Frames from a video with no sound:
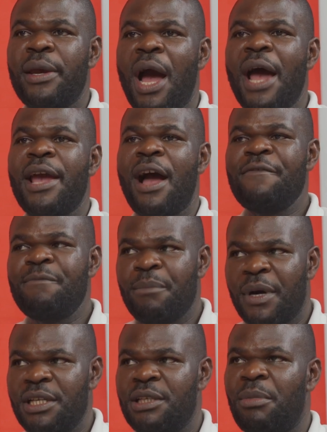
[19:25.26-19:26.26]
have
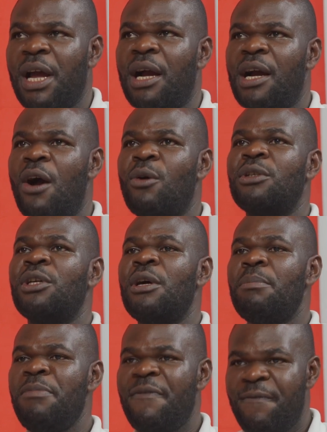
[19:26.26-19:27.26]
money in my account
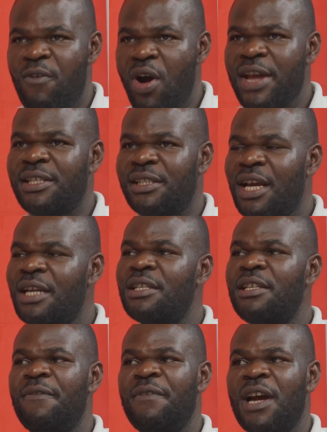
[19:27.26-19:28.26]
before I start
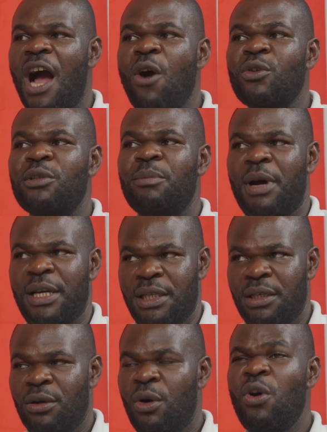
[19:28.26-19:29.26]
giving out
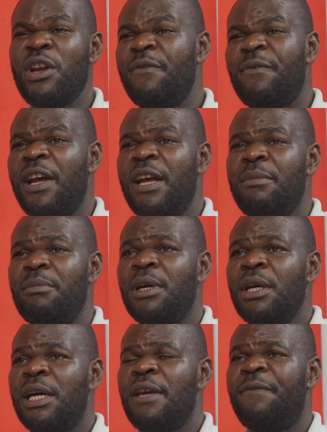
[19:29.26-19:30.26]
money? Or if I'm
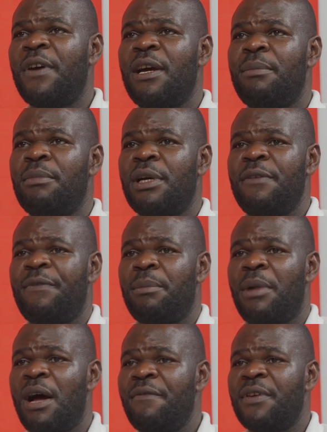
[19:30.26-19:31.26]

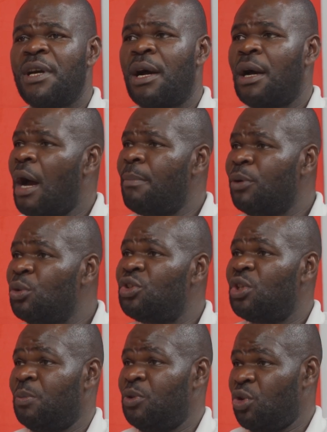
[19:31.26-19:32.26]
having a blue
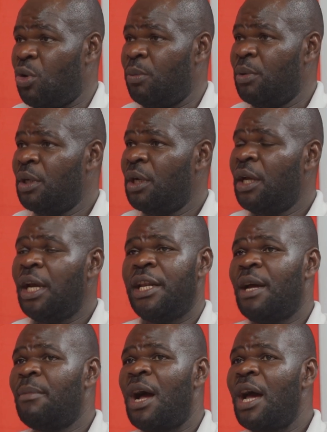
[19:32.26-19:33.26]
chip job and
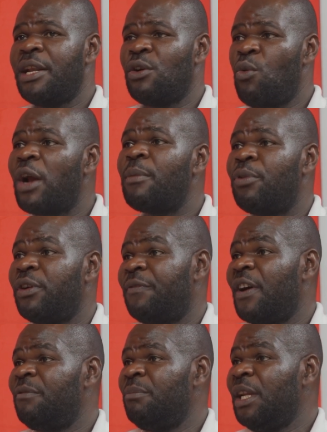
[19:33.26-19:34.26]
I'm earning
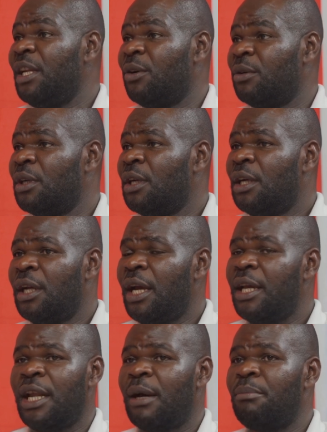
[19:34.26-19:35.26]
1.5 million
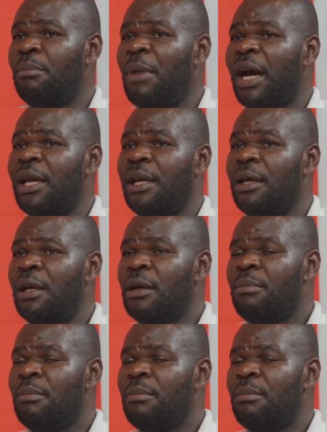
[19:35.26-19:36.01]
and my